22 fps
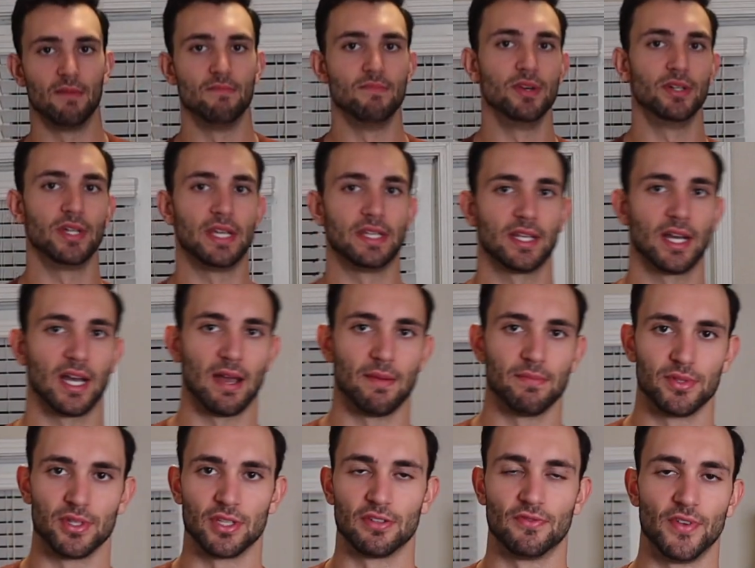a million
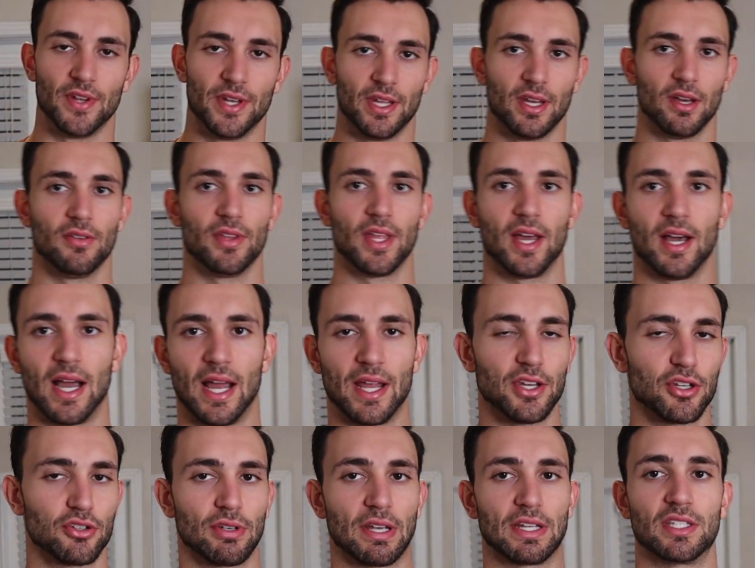times this video that I
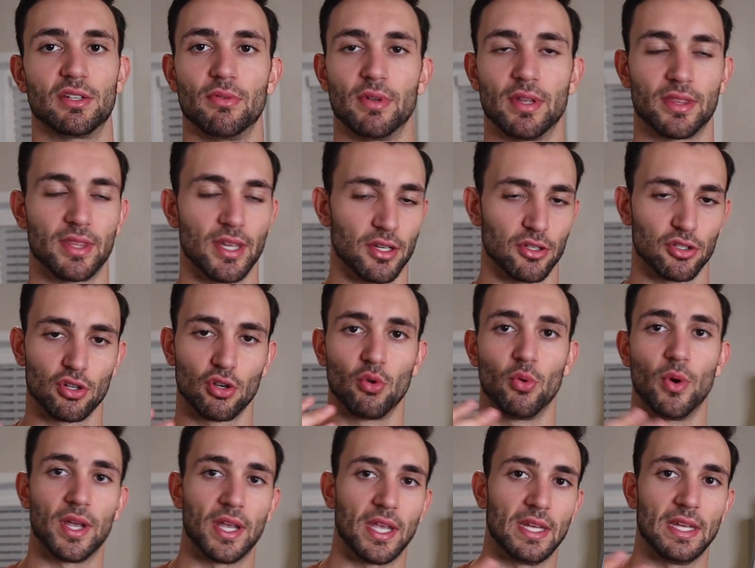just like doing things
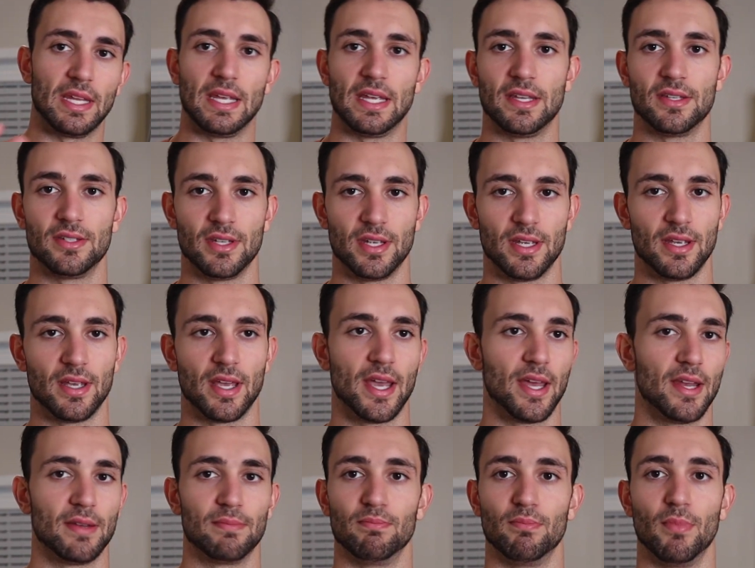quick and easy
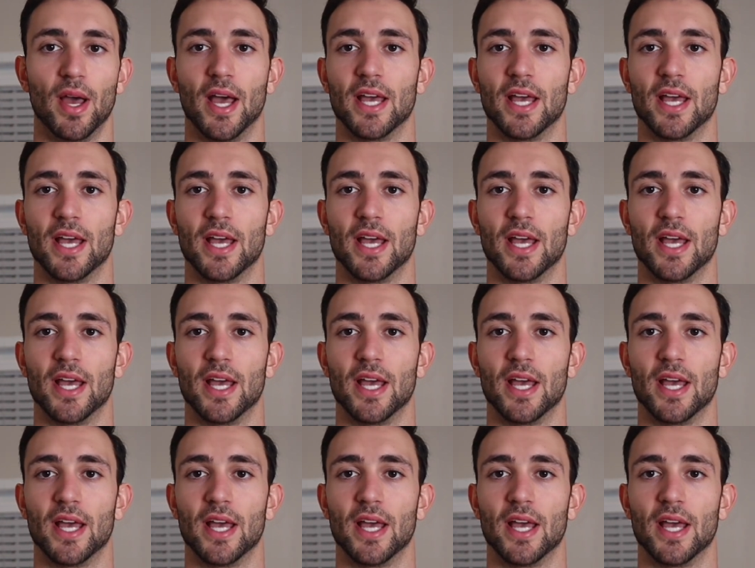and